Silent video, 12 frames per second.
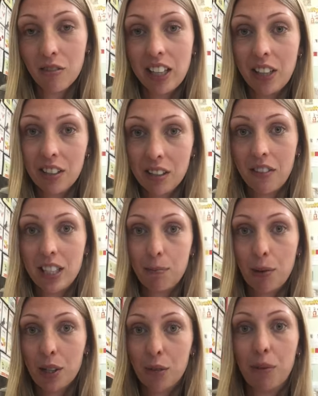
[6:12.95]
read of some of his
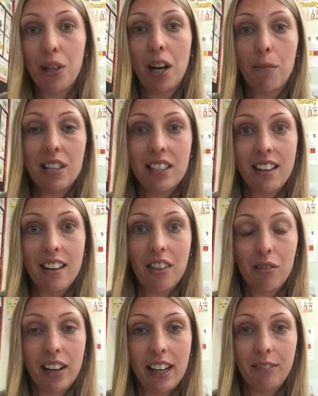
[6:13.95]
books when you come into year
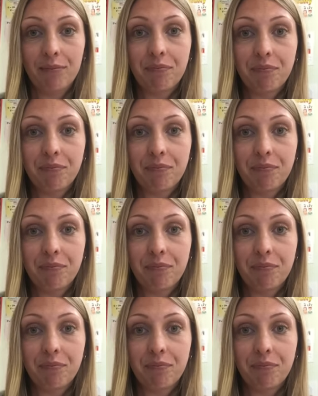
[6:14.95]
three.